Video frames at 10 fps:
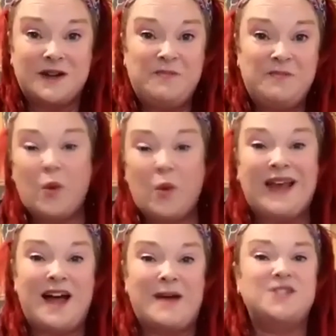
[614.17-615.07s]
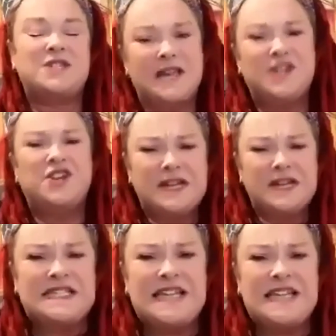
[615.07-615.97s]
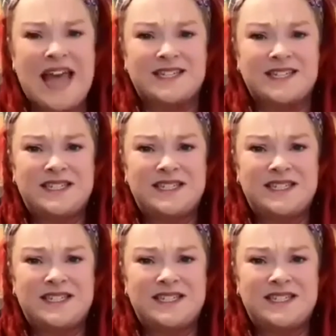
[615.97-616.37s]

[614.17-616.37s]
Where am I?" And she said, "You're at Des."